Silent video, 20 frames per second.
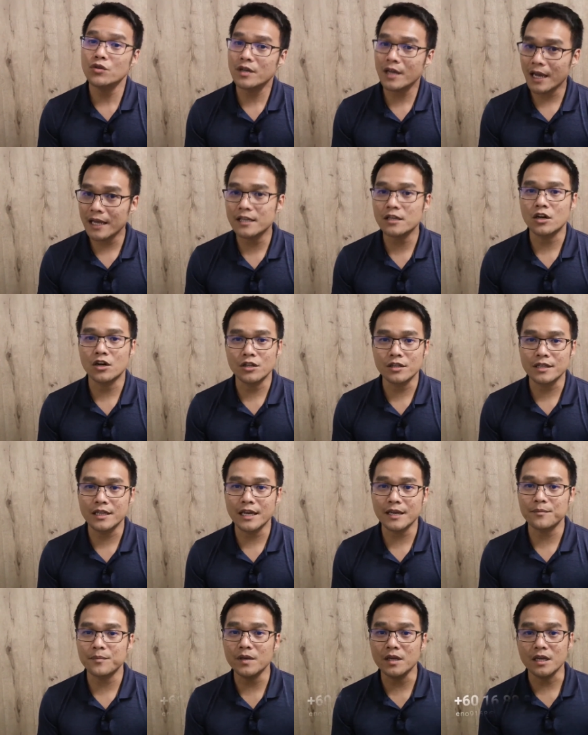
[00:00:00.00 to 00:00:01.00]
can
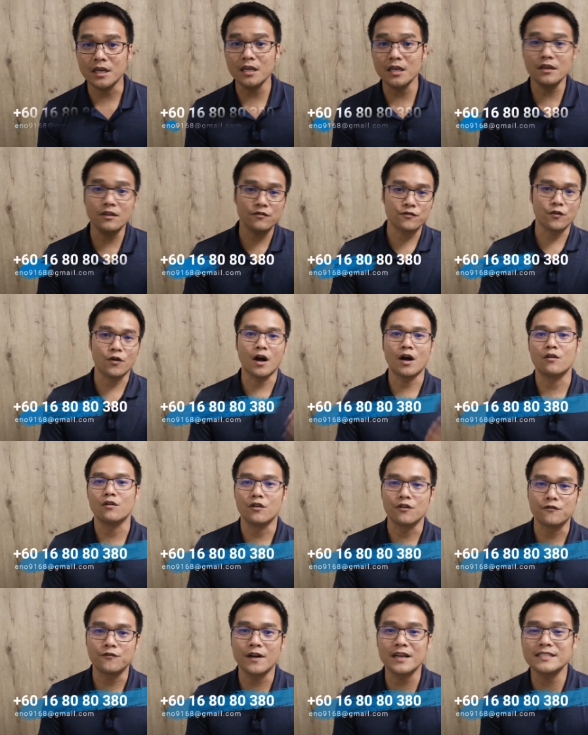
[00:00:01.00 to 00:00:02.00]
contact me for
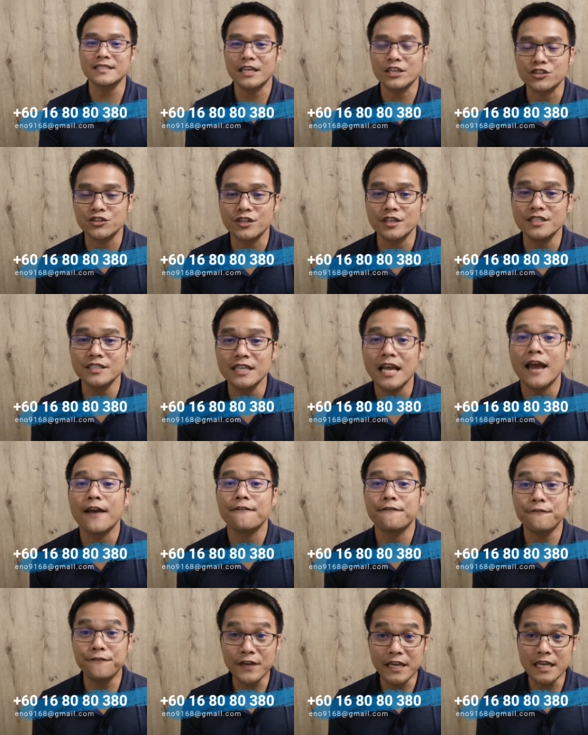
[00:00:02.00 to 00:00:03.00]
our fast assurance
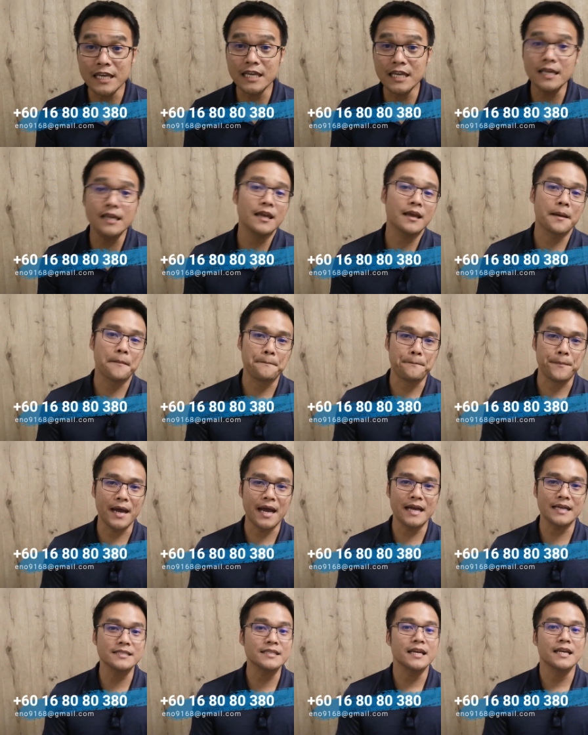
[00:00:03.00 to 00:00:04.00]

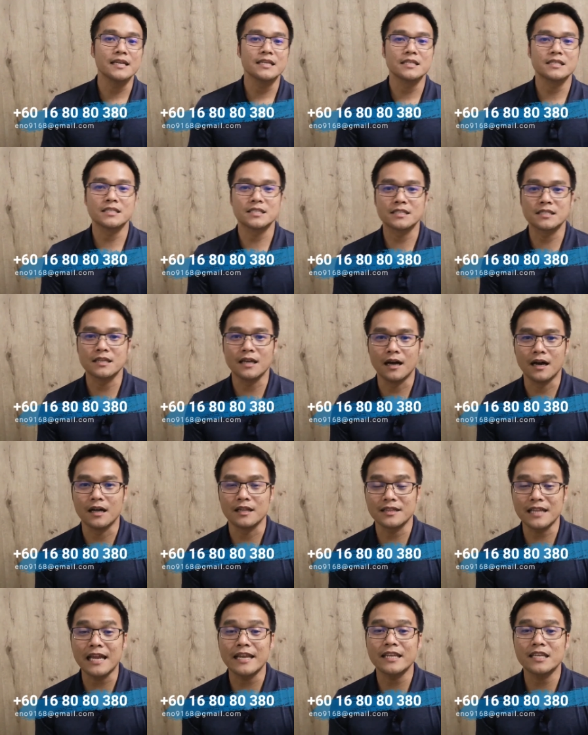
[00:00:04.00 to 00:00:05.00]
fee-based
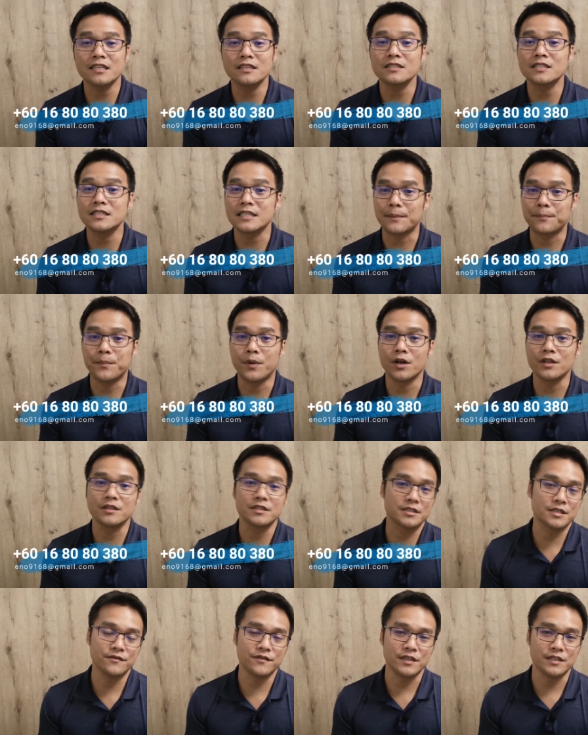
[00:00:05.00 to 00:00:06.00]
technical
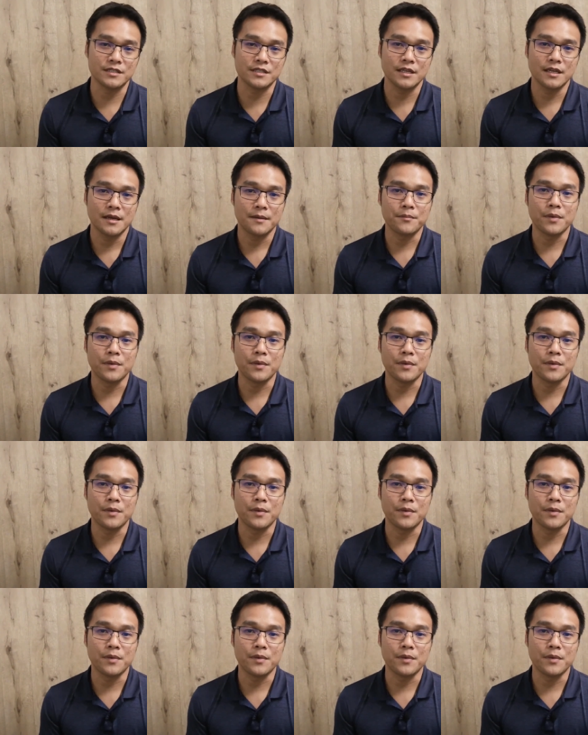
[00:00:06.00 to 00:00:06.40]
support service.